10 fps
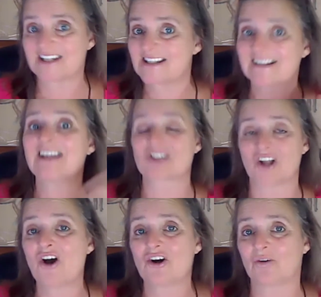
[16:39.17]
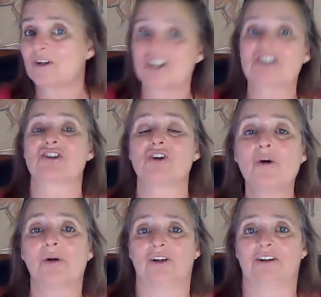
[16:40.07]
It takes longer, which is
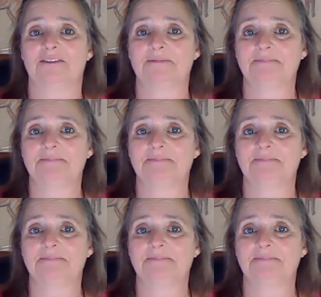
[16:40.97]
normal.